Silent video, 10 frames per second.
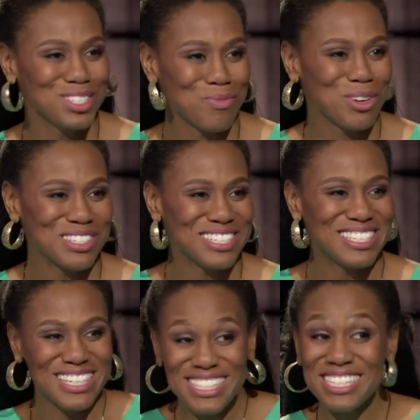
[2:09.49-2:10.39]
His mercy
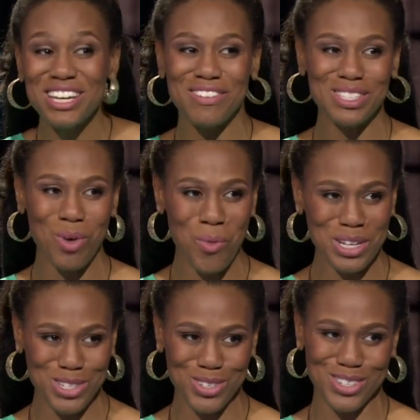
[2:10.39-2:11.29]
doesn't give us what
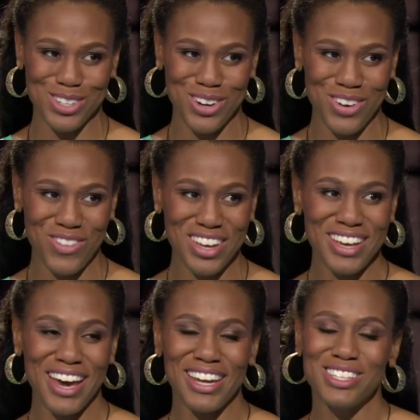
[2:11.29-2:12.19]
we do deserve,
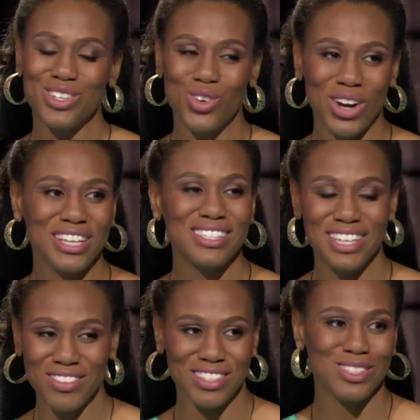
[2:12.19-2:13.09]
and his grace gives